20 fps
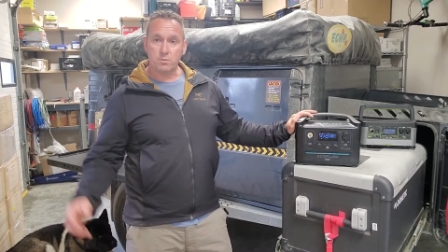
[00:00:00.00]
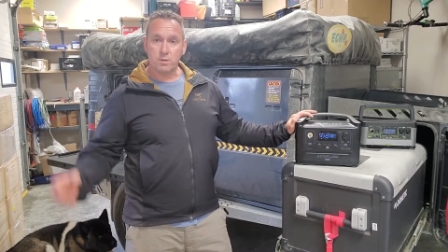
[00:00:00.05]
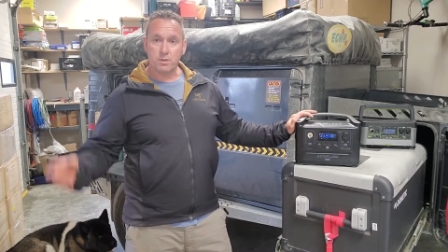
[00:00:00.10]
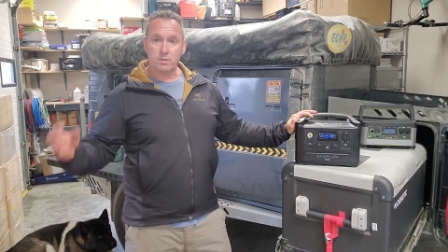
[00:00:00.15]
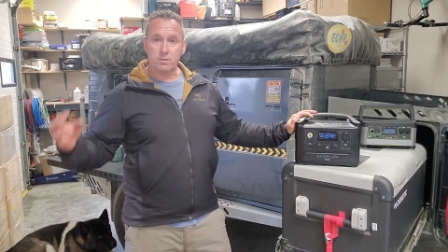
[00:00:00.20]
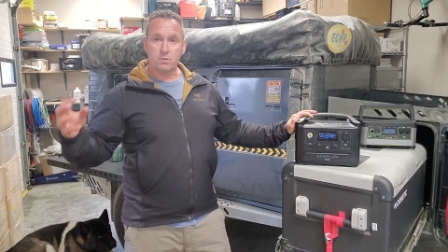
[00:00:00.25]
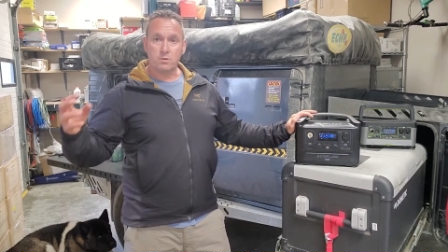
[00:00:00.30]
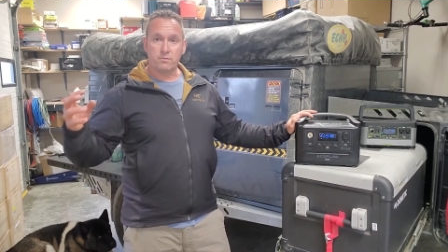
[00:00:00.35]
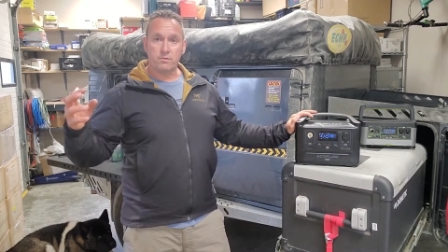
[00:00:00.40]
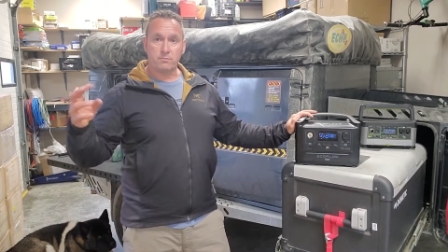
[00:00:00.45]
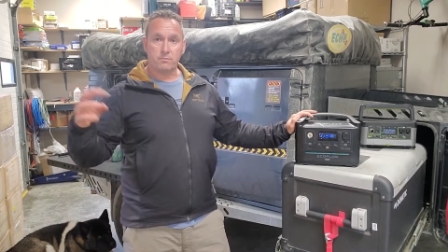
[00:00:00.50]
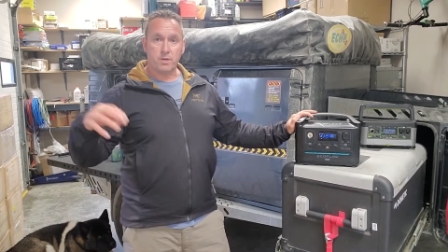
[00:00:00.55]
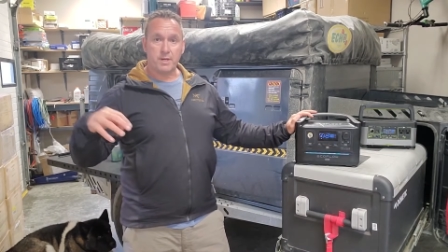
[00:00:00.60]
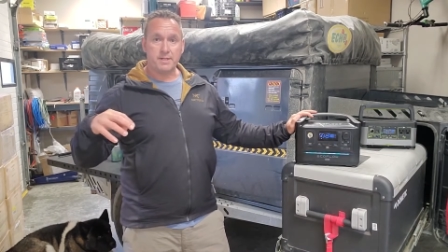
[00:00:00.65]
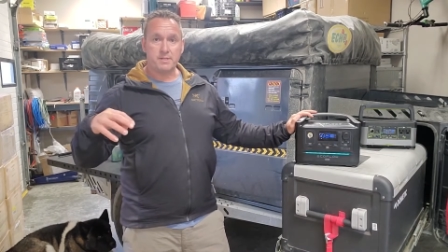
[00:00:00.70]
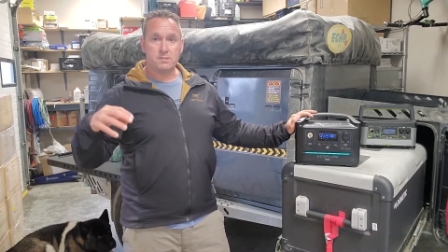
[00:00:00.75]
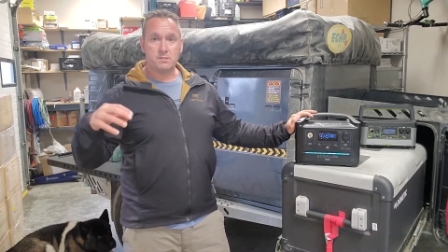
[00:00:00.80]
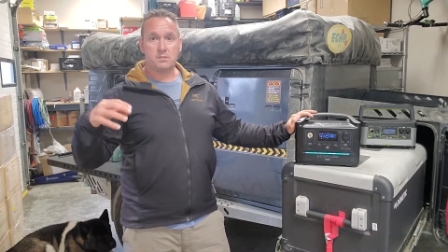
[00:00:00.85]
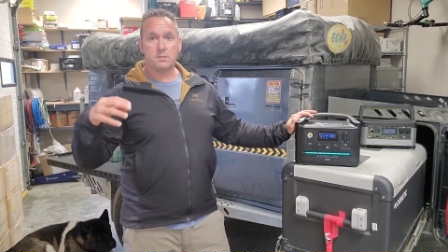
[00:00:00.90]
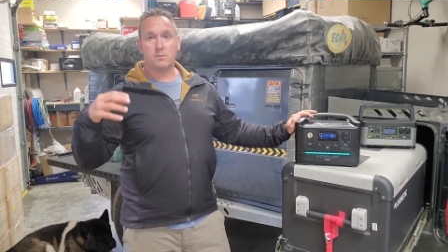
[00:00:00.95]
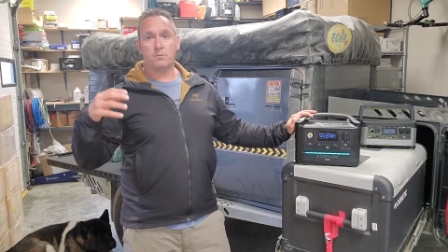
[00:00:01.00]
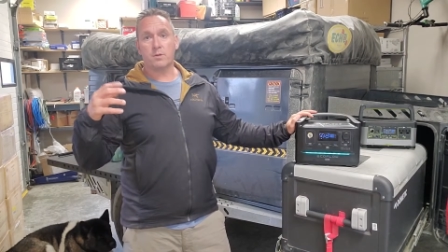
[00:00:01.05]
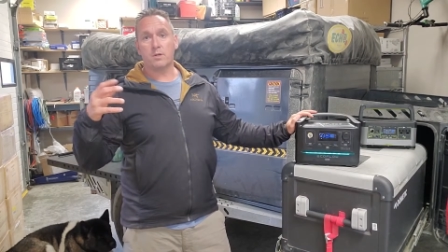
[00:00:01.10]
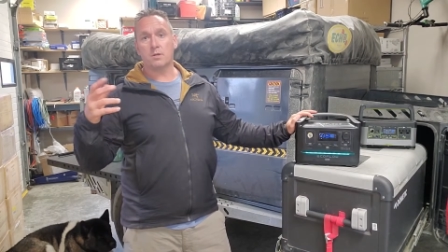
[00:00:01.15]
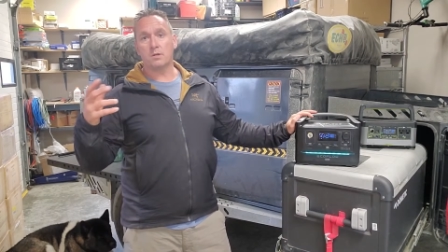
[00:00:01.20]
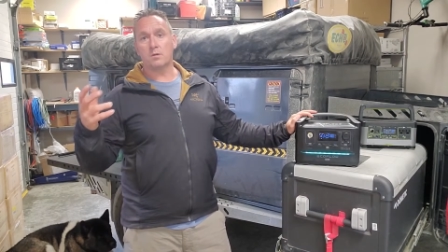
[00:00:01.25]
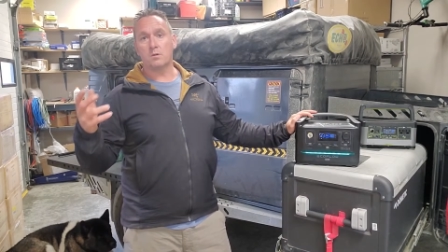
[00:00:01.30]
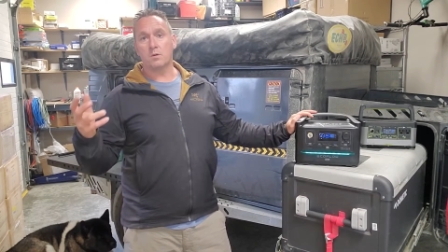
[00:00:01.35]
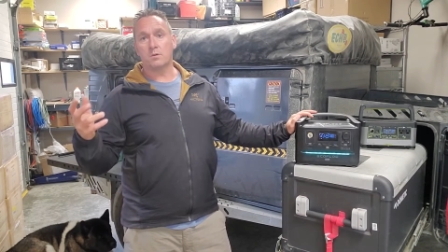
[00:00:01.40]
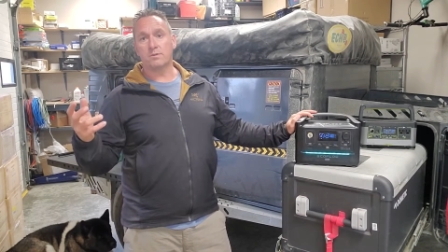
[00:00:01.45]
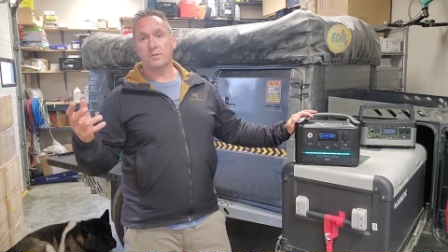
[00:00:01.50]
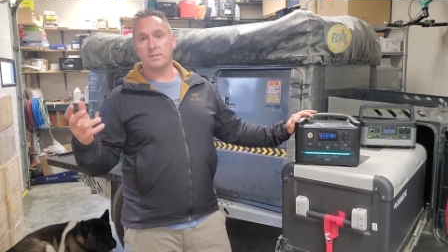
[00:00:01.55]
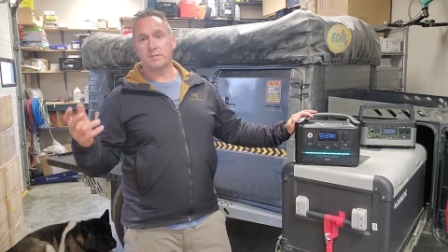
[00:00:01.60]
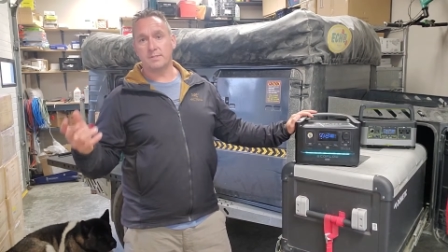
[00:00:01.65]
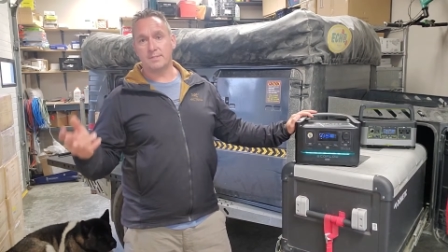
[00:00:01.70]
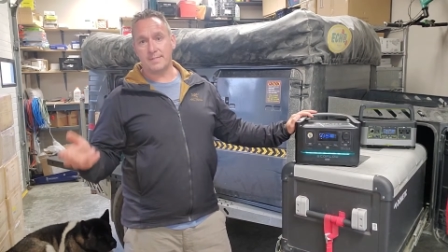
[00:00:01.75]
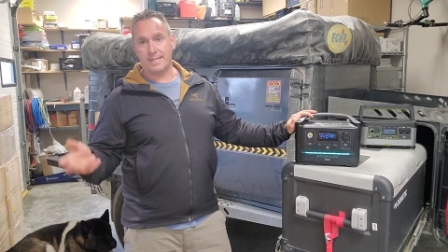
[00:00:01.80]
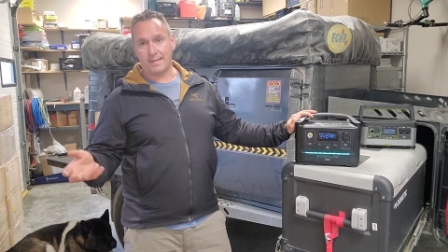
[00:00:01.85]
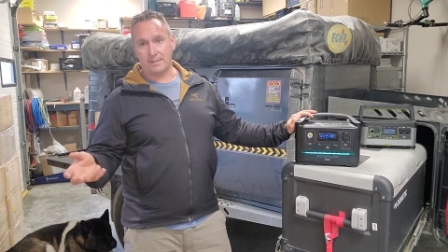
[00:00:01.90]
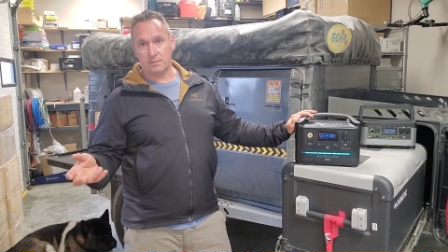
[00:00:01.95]
we're gonna go over price, then we're gonna go over the
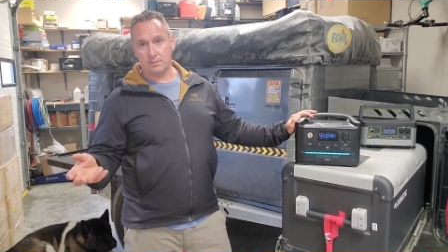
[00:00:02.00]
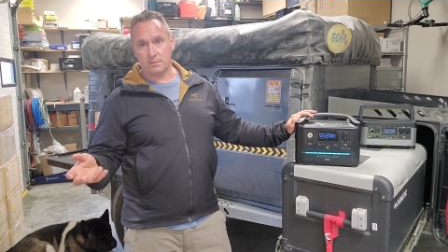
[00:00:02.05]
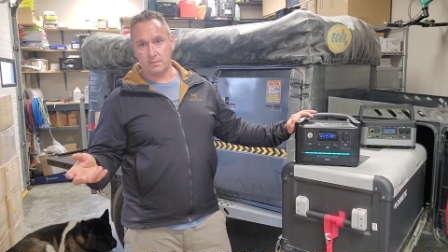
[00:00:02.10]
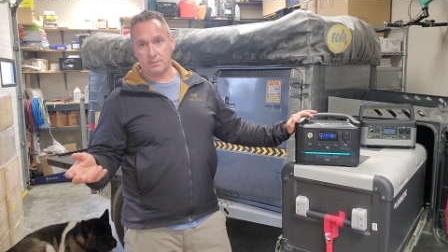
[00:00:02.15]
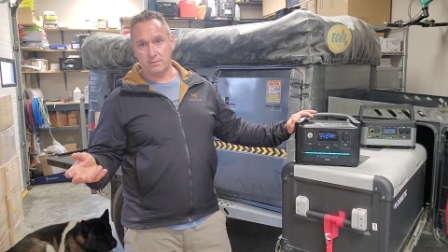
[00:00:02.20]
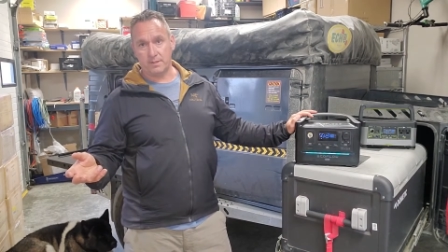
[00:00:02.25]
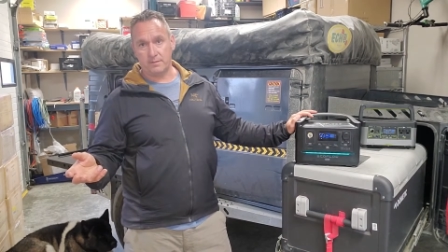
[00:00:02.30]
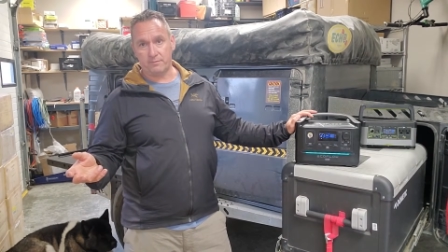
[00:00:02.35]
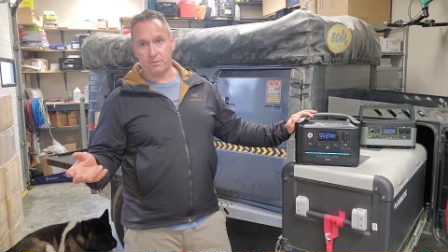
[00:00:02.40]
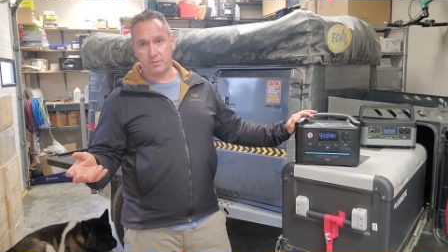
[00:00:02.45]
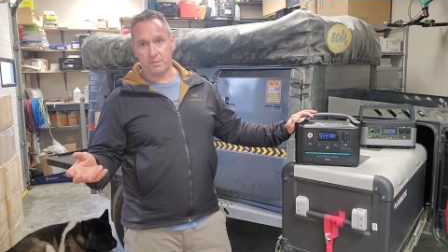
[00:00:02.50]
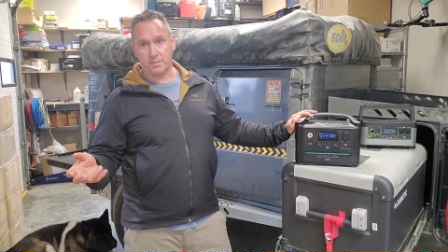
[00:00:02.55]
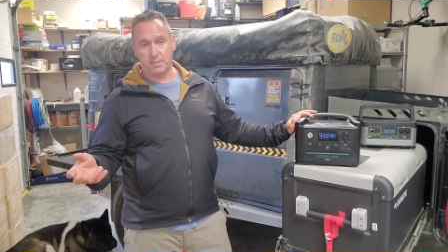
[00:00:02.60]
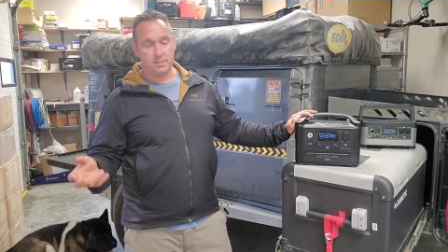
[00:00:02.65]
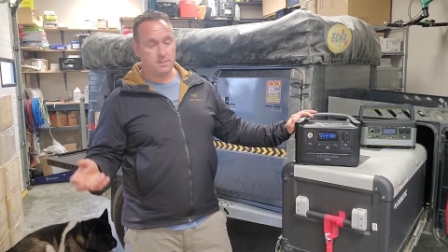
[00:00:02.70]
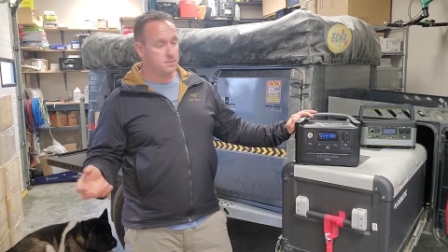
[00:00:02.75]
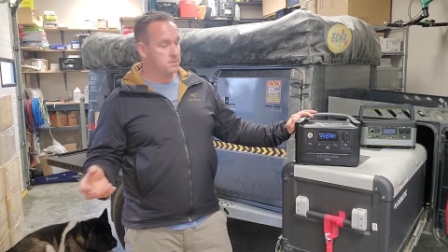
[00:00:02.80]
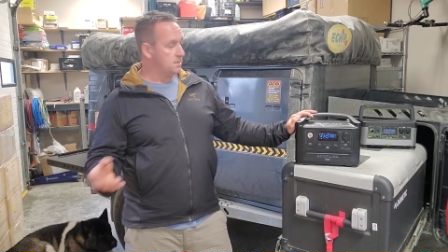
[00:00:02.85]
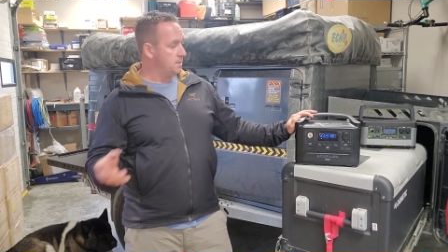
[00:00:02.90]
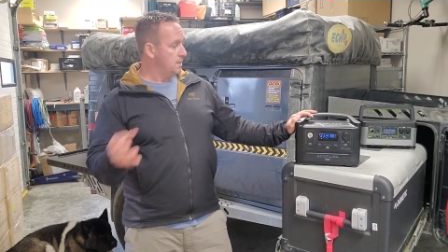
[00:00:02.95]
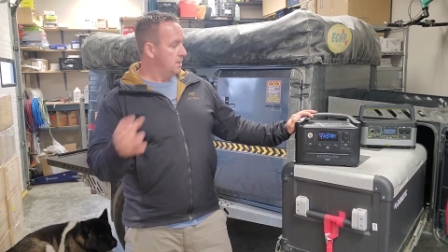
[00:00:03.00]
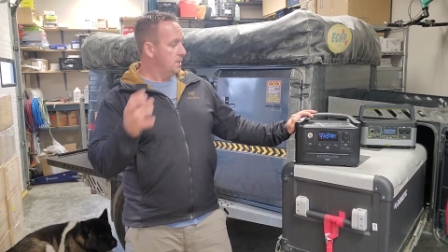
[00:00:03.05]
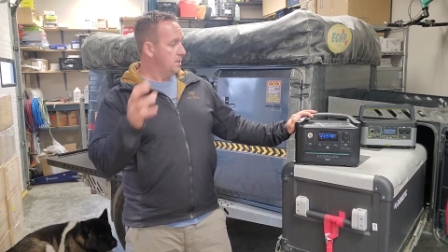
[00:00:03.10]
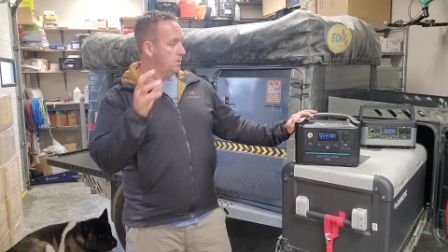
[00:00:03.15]
technical differences,